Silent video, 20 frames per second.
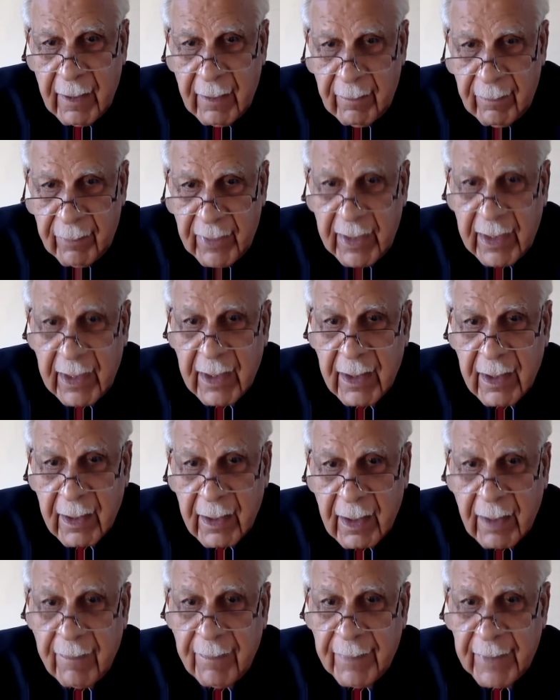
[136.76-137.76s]
bring
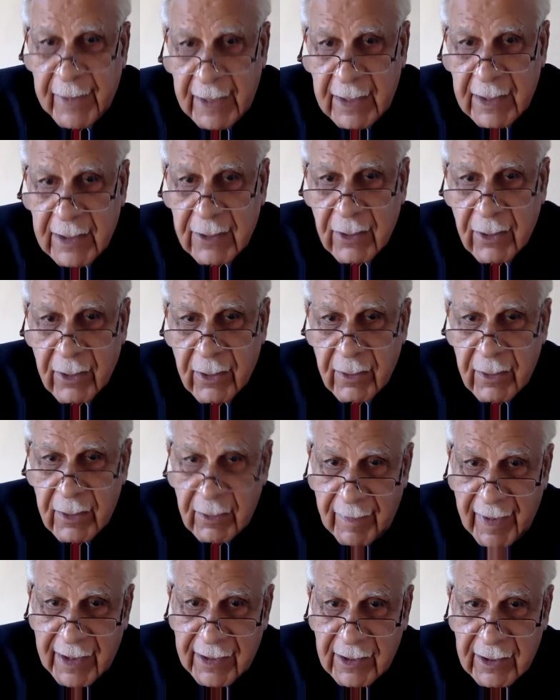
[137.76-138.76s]
in companies or
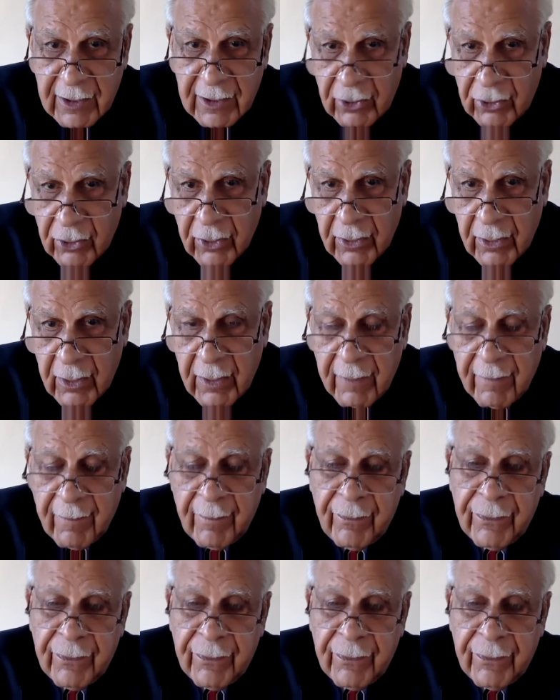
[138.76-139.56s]
domestic or